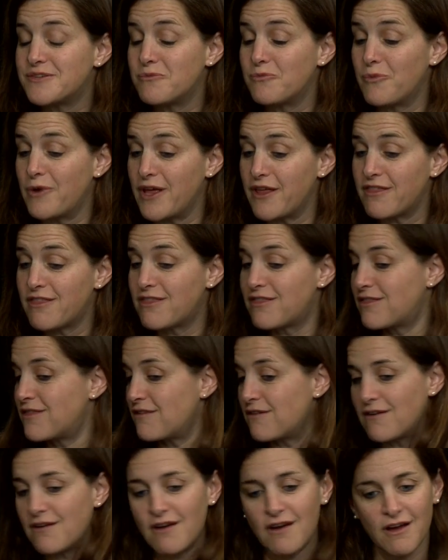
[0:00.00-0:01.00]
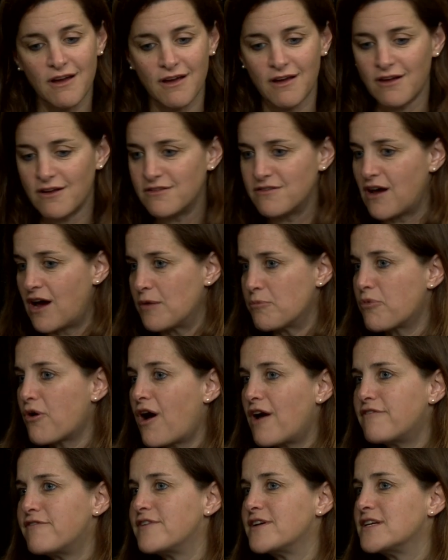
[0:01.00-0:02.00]
with
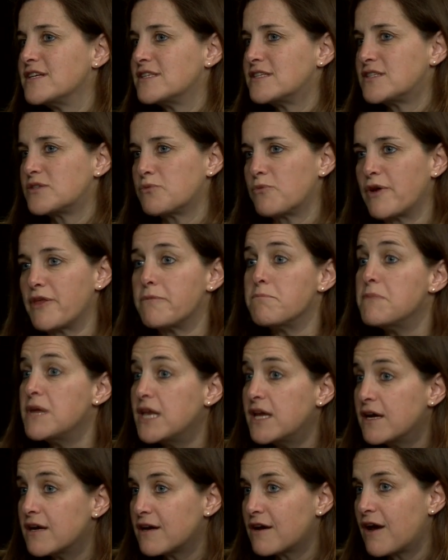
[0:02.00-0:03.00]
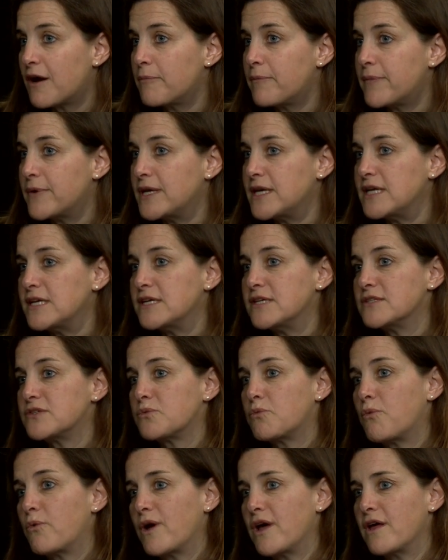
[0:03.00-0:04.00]
nonprofits, with media companies,
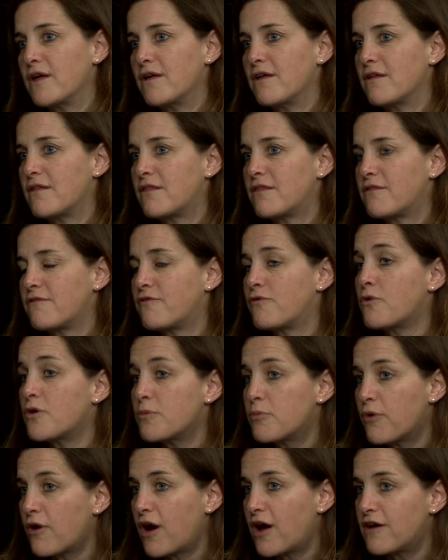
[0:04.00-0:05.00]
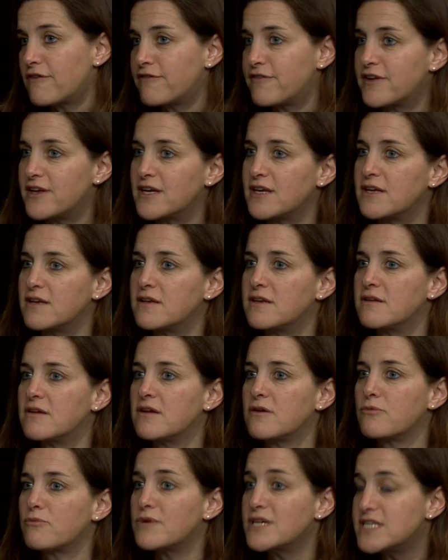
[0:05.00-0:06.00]
with for-profit,
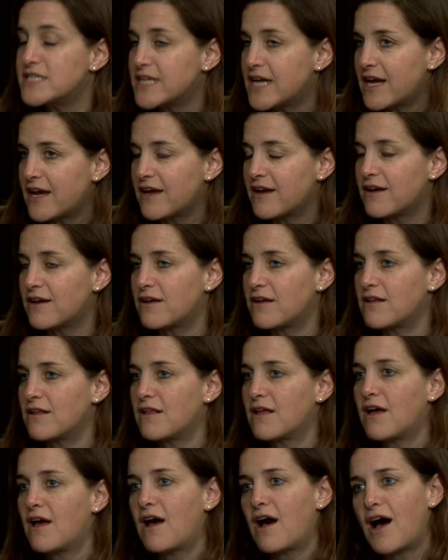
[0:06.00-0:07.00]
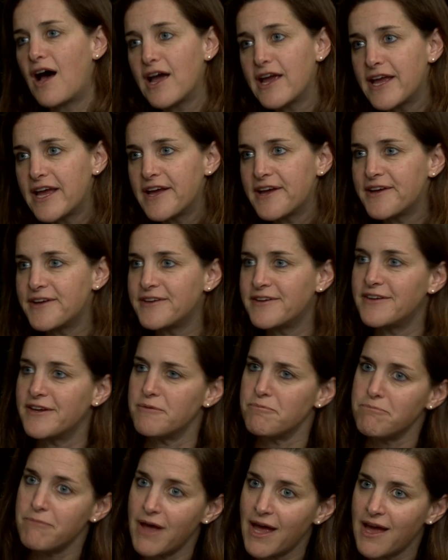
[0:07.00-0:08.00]
retail, high-end
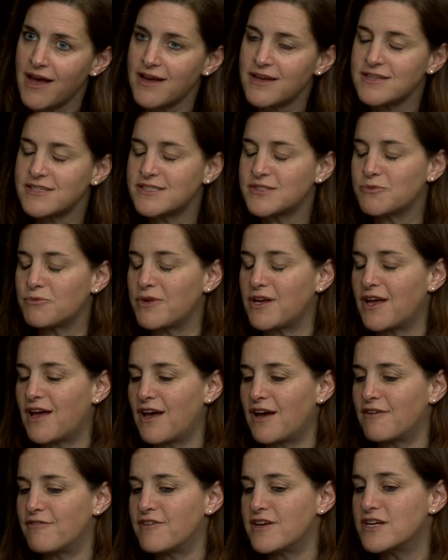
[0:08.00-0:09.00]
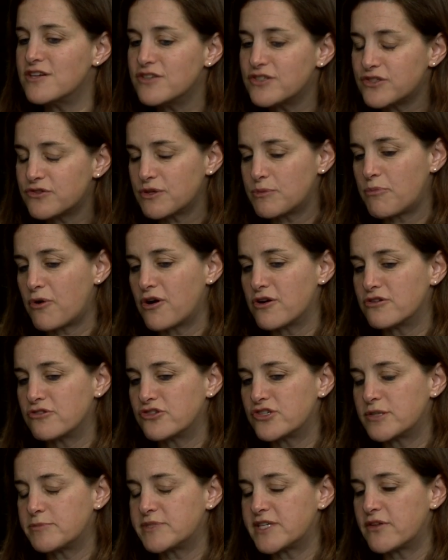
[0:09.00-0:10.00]
and mass. We have industry
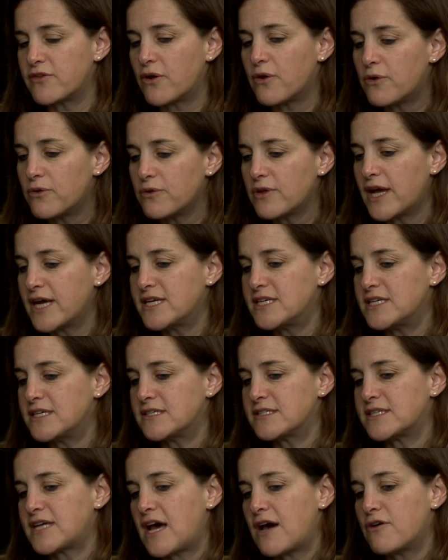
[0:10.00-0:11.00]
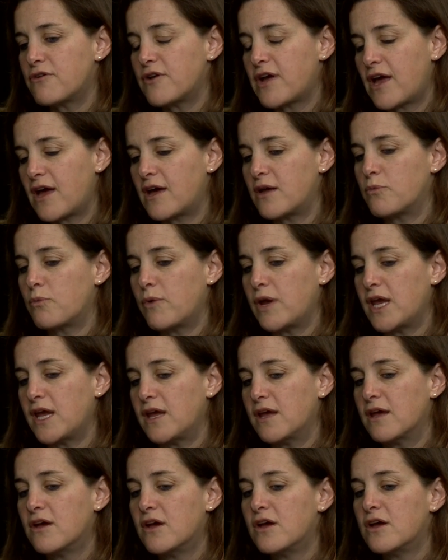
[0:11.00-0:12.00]
partnerships, and the whole idea is how can
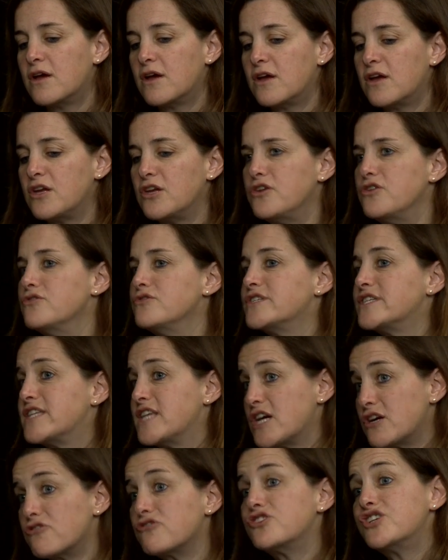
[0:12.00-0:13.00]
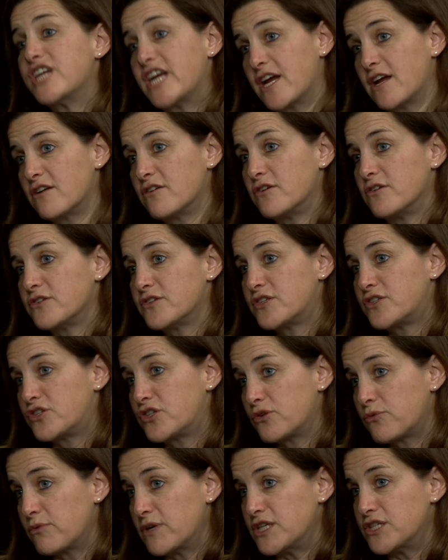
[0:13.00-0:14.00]
we use their channels
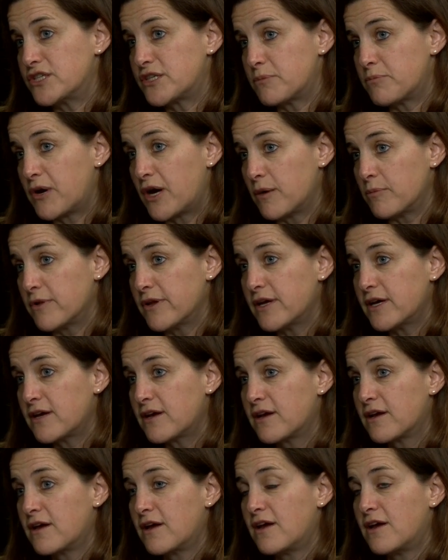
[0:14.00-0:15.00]
to reach the public.